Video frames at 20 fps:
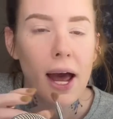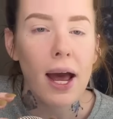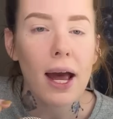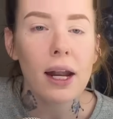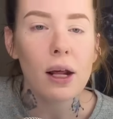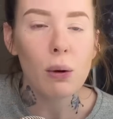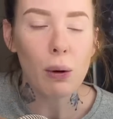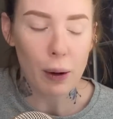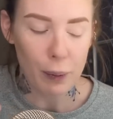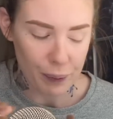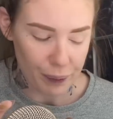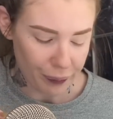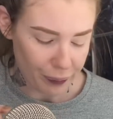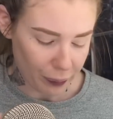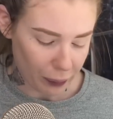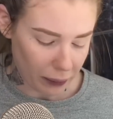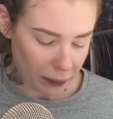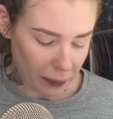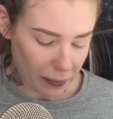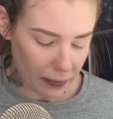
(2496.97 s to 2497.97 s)

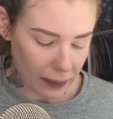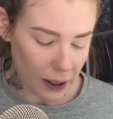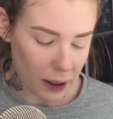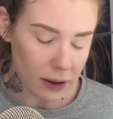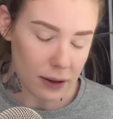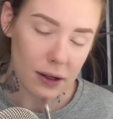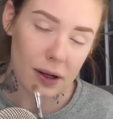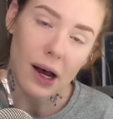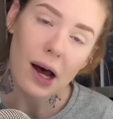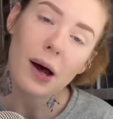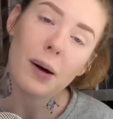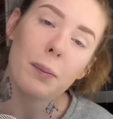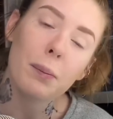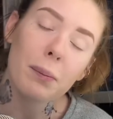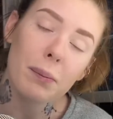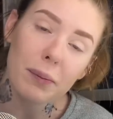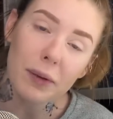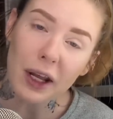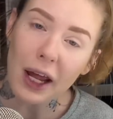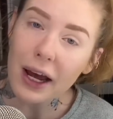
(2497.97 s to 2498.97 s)
Anyway,
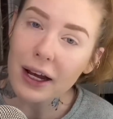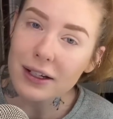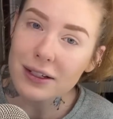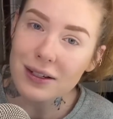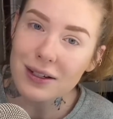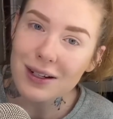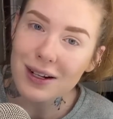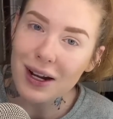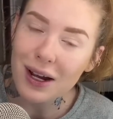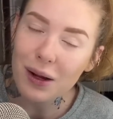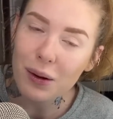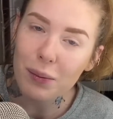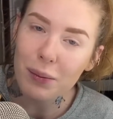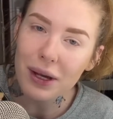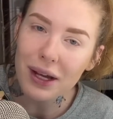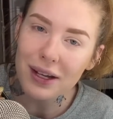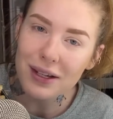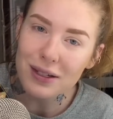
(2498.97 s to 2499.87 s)
next step